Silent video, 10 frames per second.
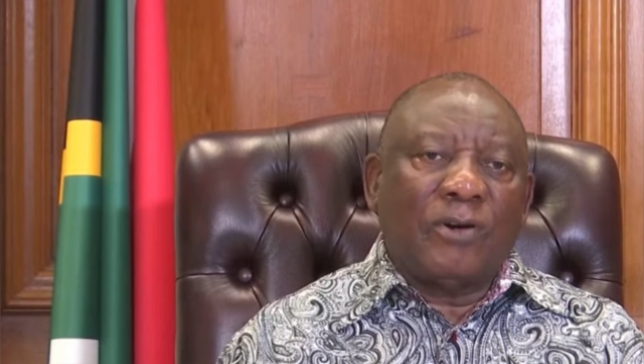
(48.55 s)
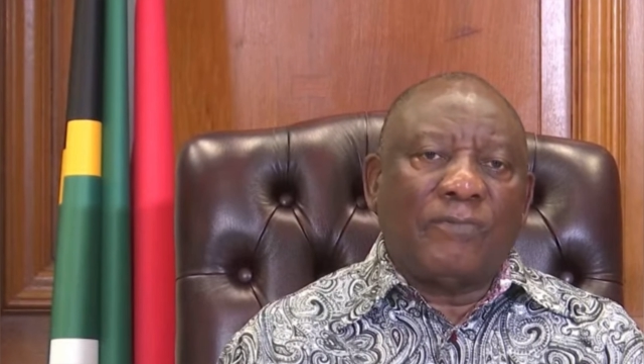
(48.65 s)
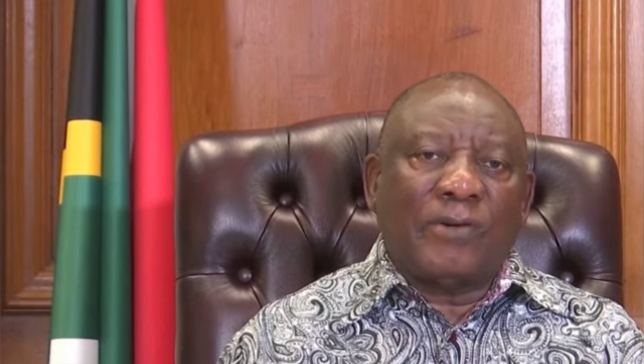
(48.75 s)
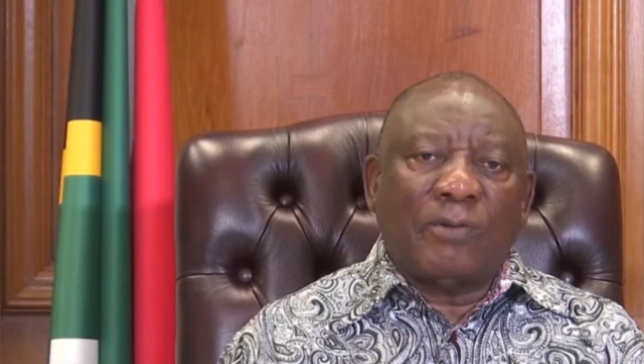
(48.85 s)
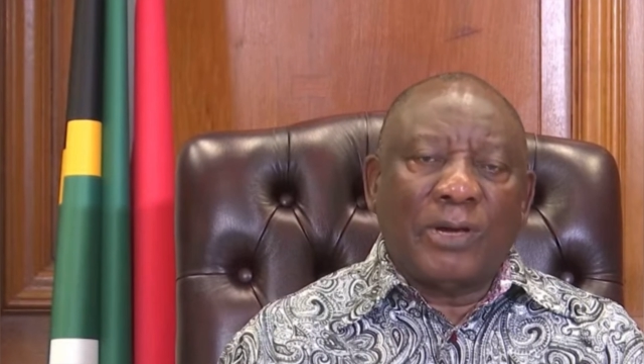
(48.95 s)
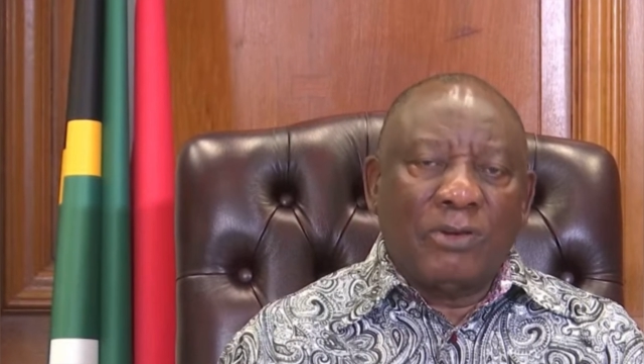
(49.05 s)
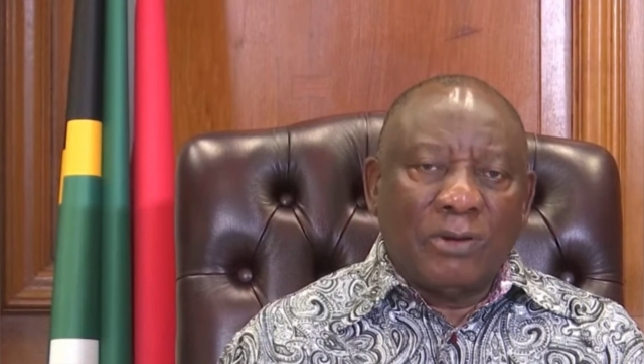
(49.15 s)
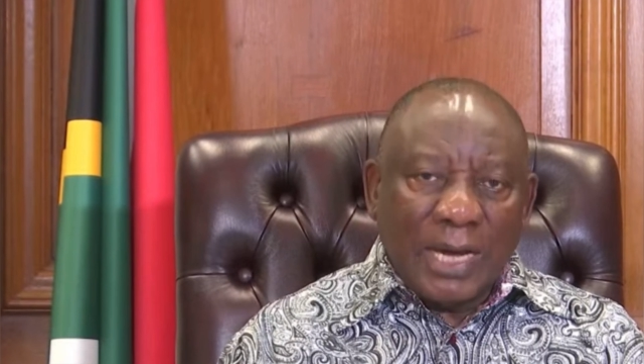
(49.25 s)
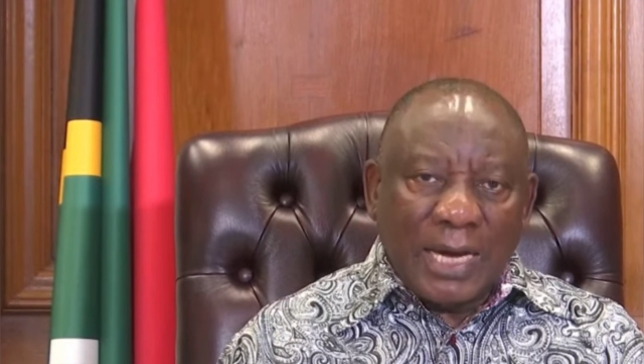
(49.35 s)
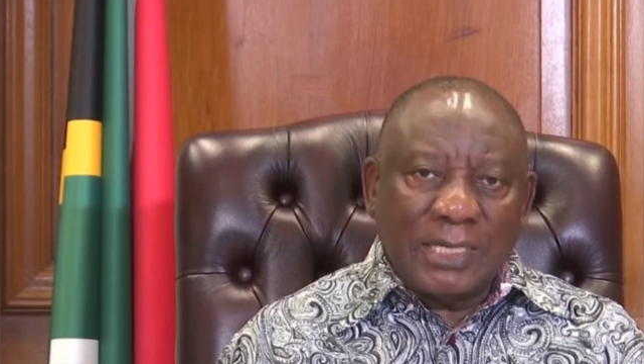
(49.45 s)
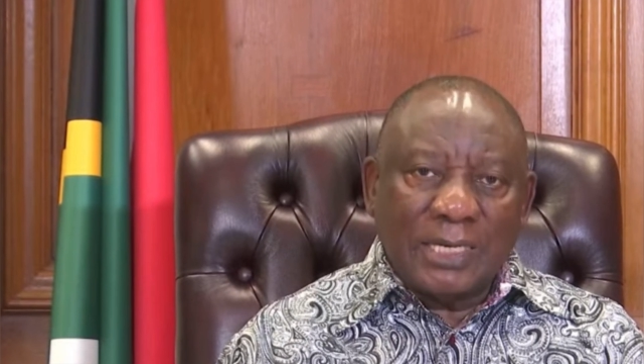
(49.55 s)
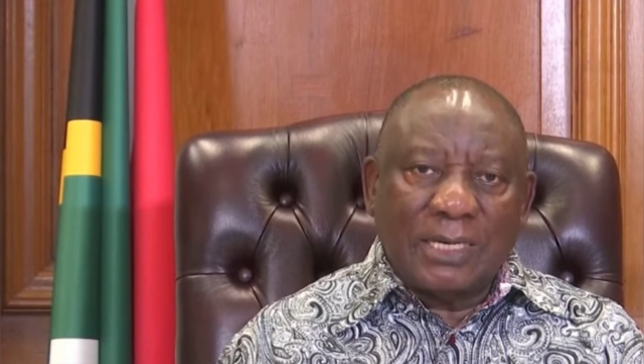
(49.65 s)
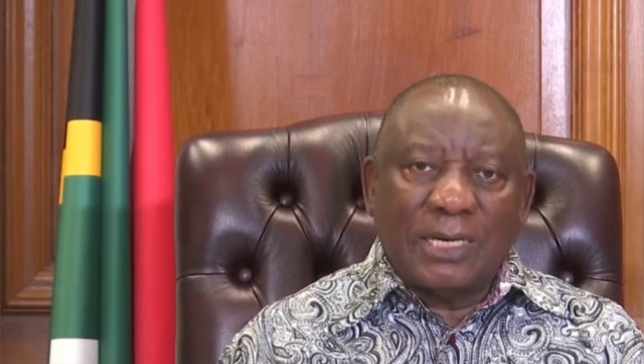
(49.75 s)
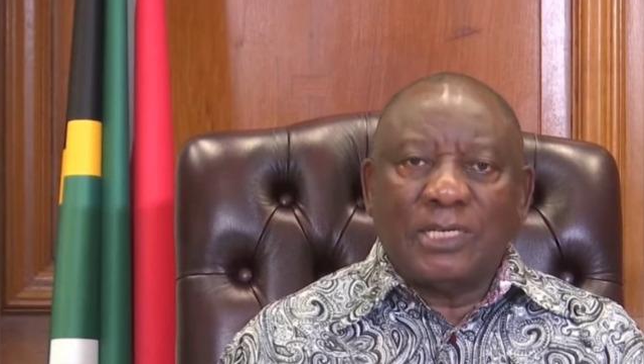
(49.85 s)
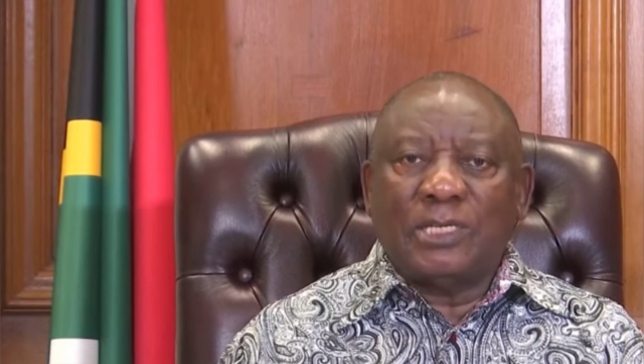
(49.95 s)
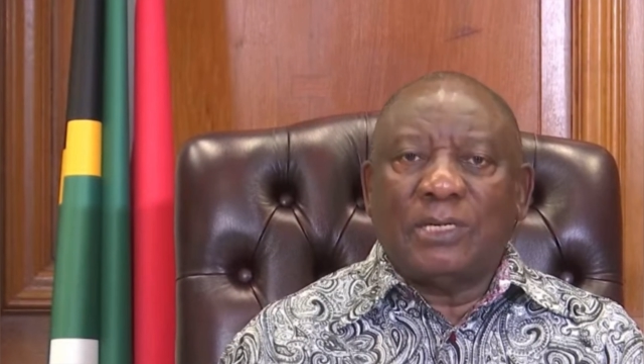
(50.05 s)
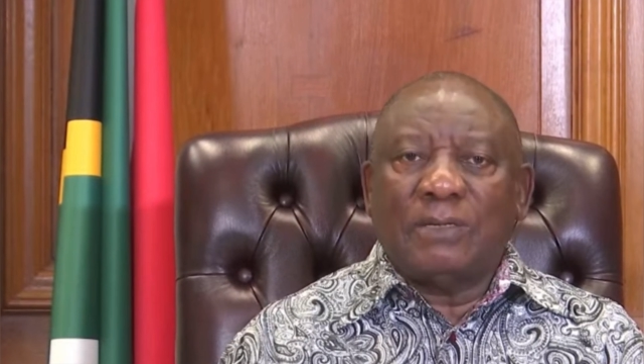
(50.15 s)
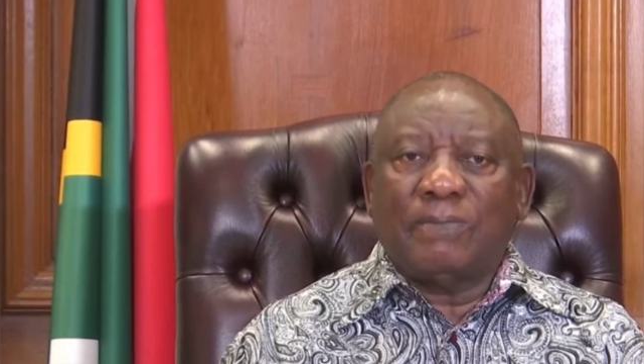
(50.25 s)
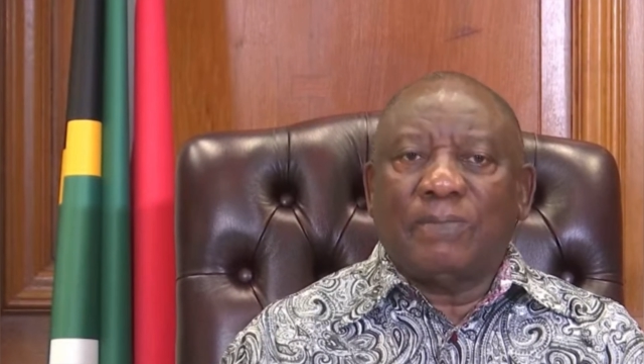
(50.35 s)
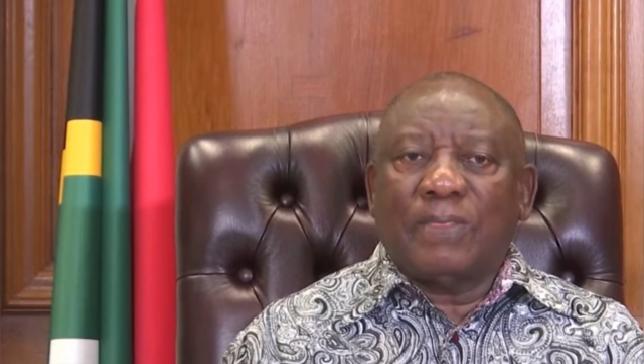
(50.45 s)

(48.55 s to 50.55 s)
of our united nation,